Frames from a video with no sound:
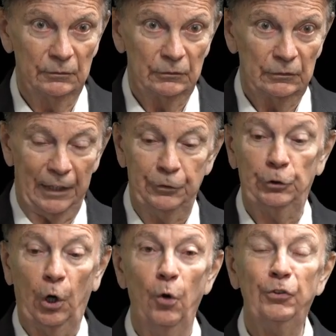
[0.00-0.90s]
And you
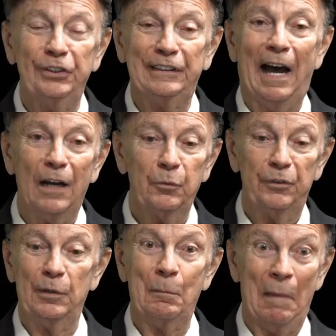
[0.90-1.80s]
go to God with
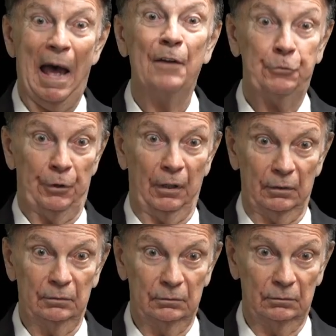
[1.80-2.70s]
your mantra.
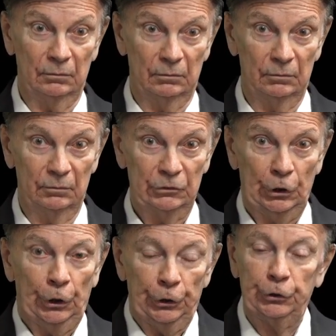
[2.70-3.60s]

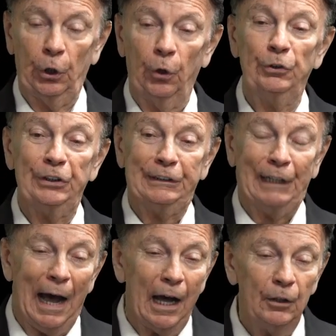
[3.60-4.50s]
You go to
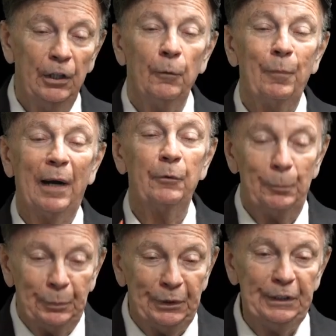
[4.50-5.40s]
God by
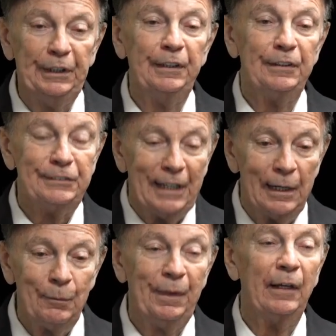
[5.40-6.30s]
repeating the
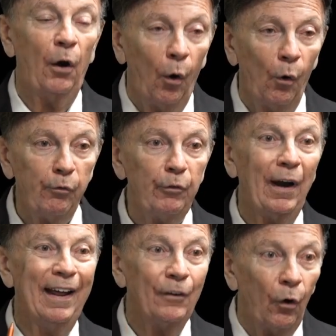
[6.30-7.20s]
same thing over
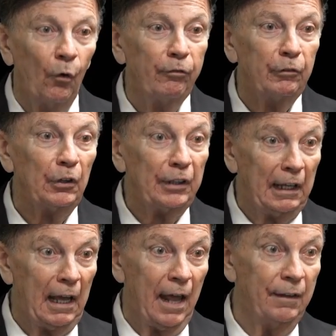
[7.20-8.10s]
and over
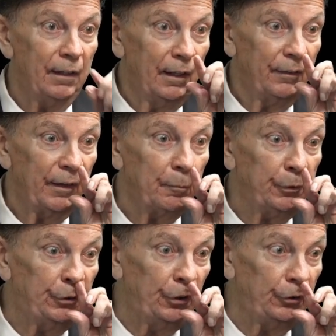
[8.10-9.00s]
again that
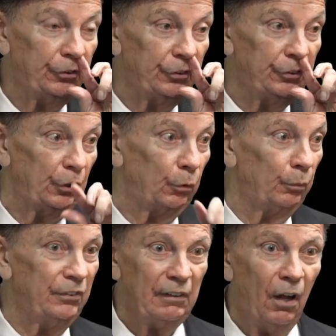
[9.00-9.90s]
produces no
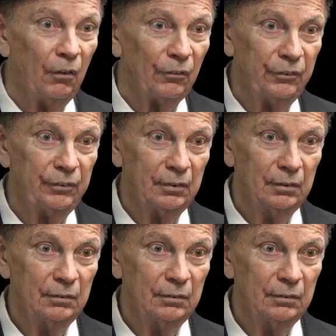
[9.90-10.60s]
results.